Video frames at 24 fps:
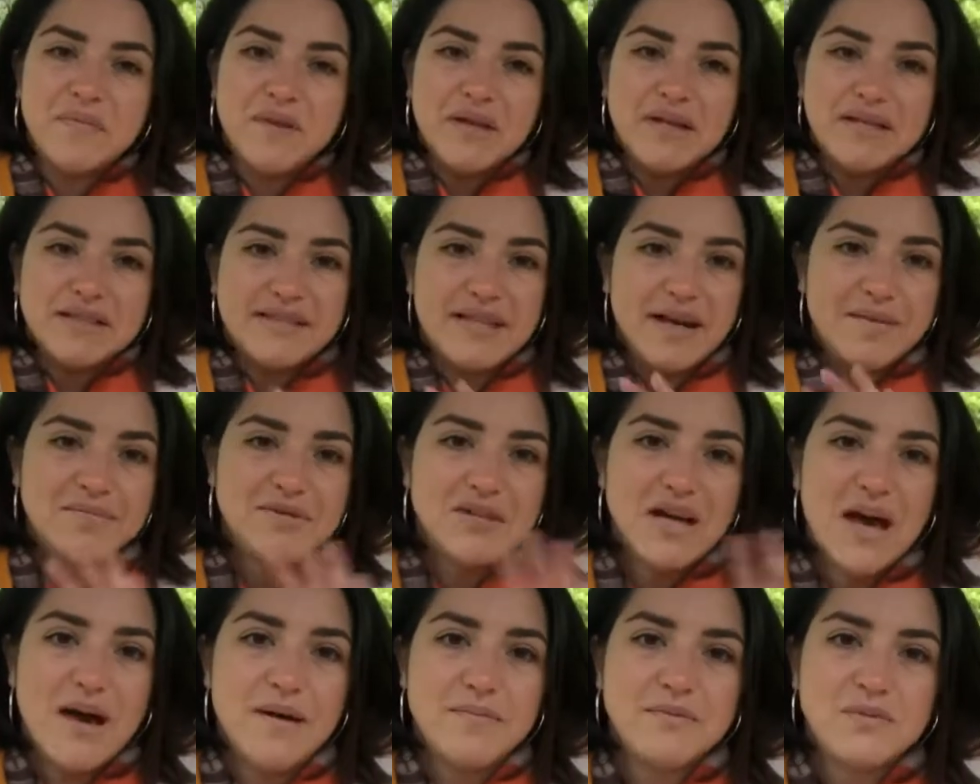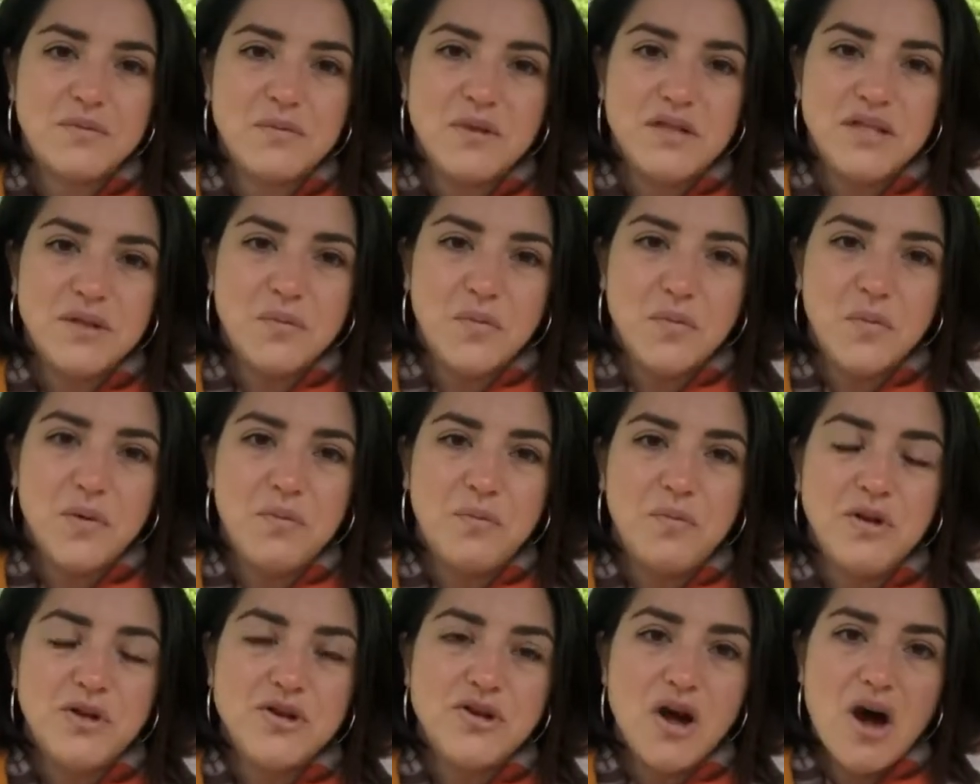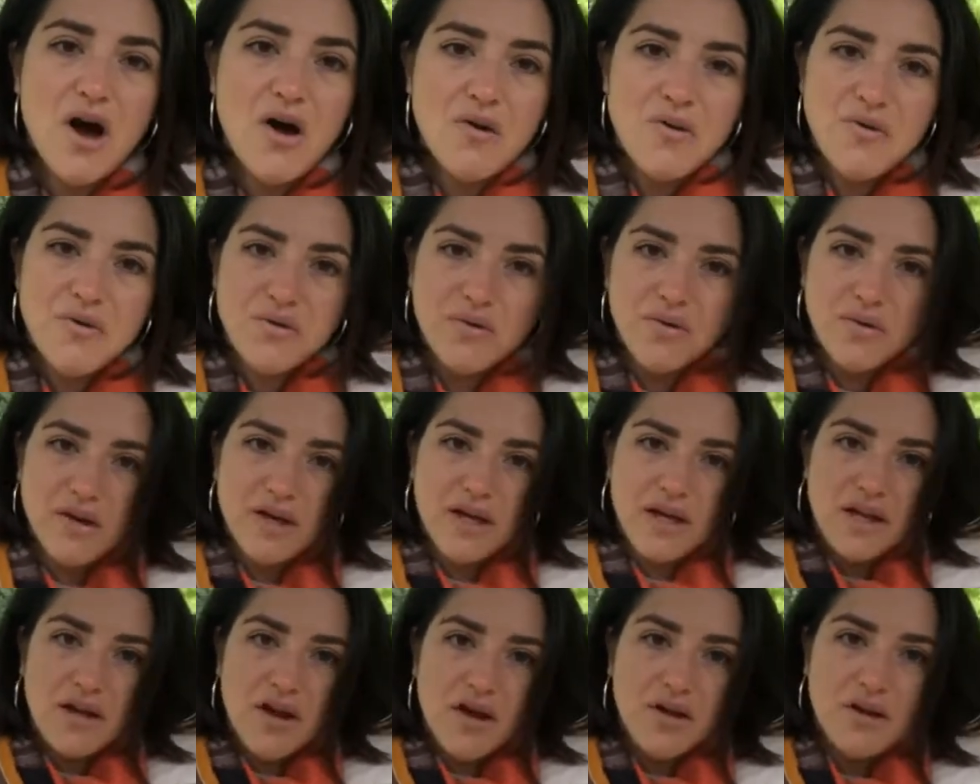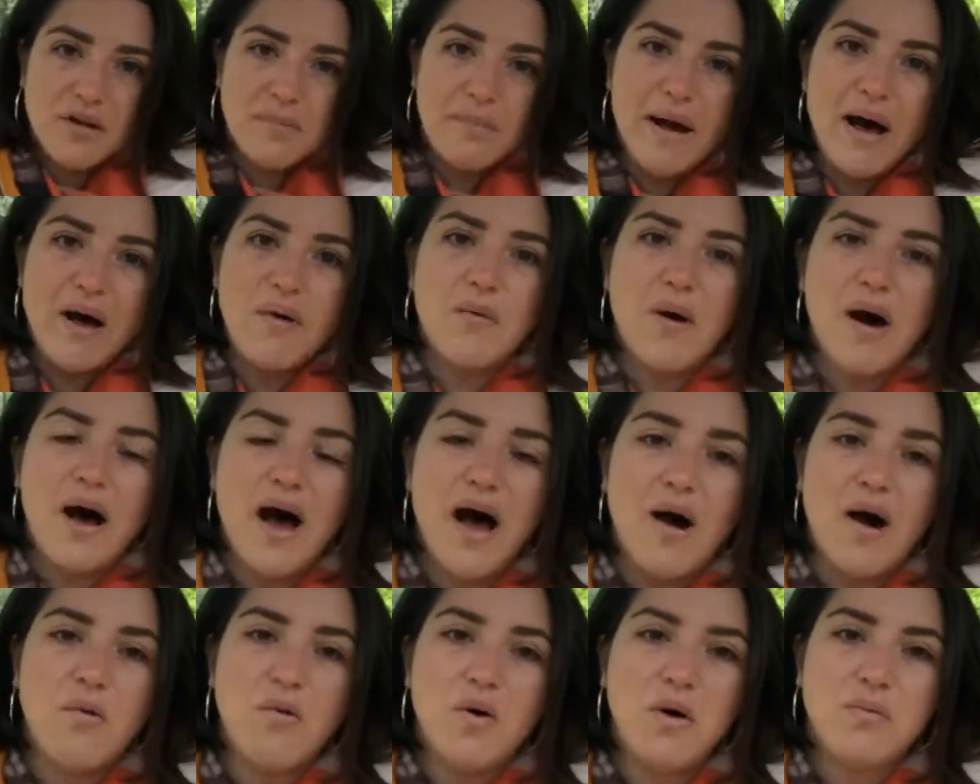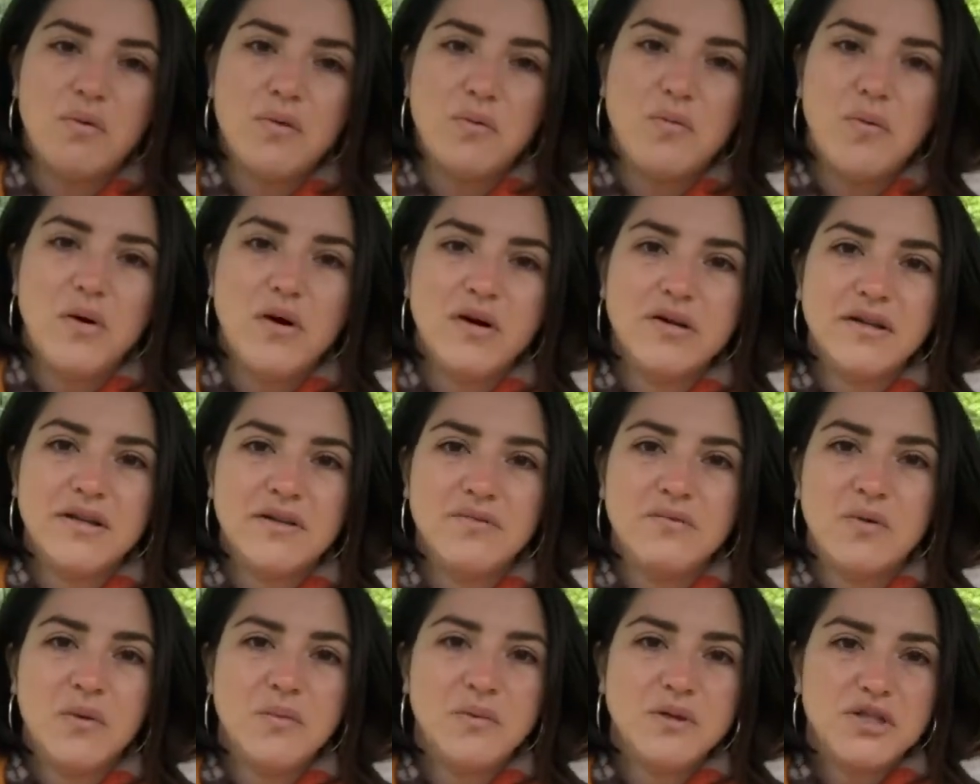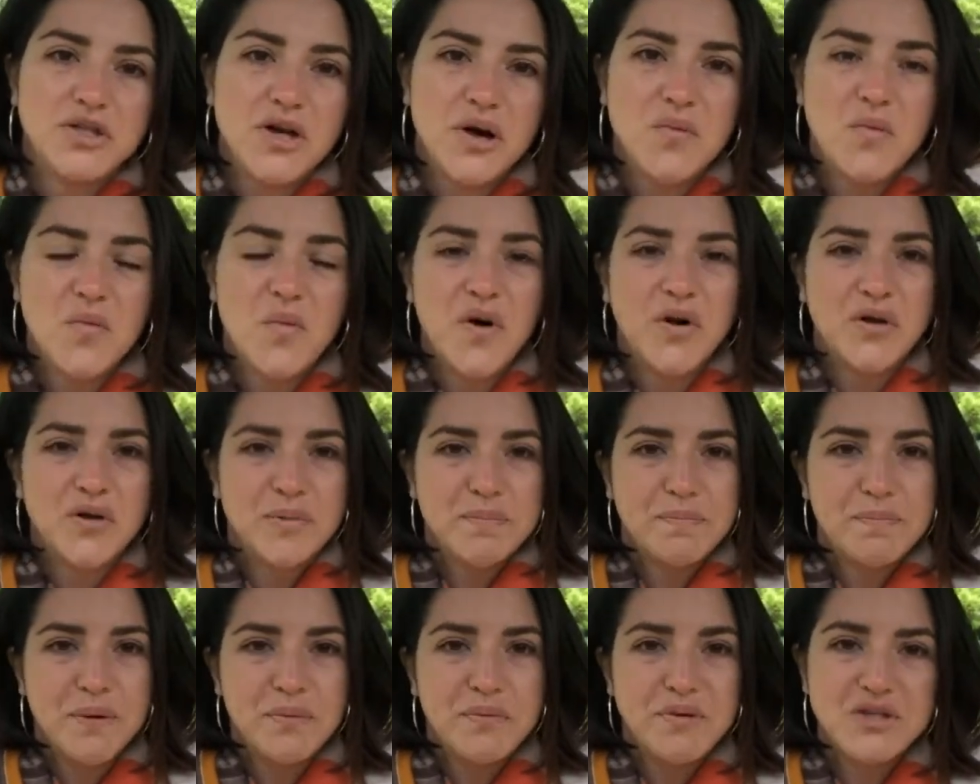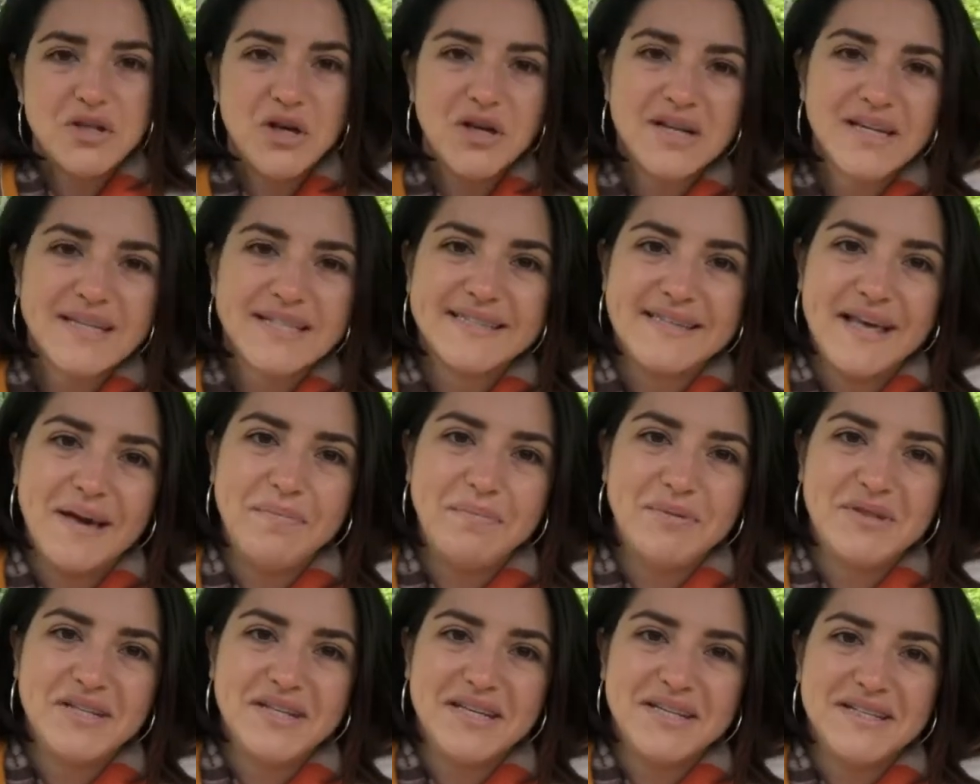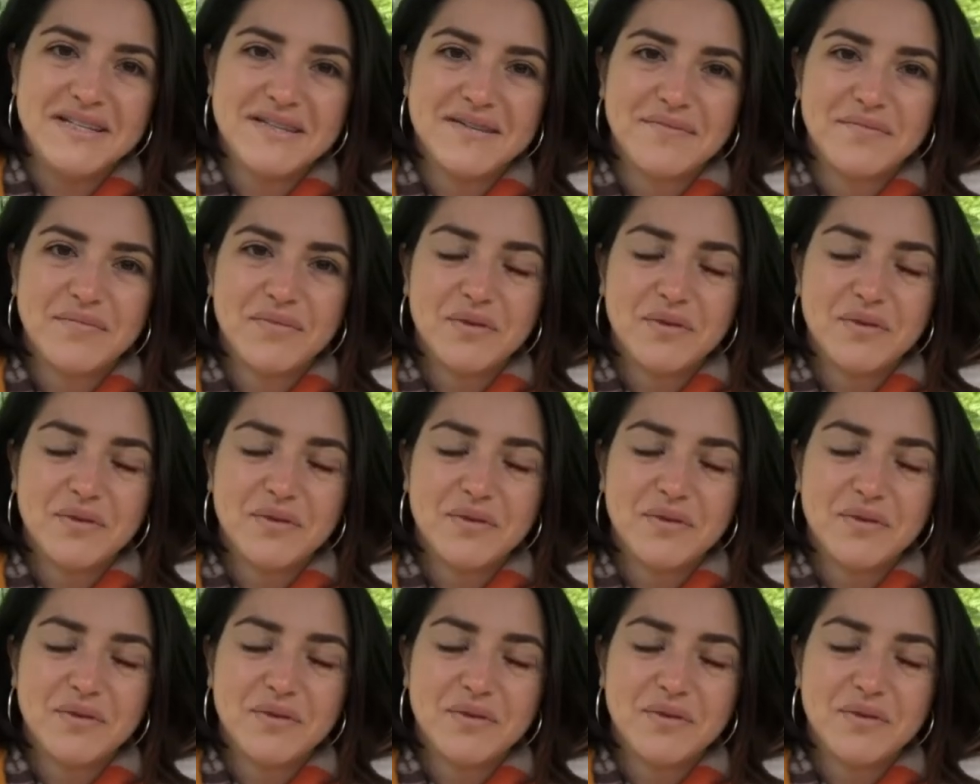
Sometimes we know a lot about what we want and what we don't want, but we don't accept it.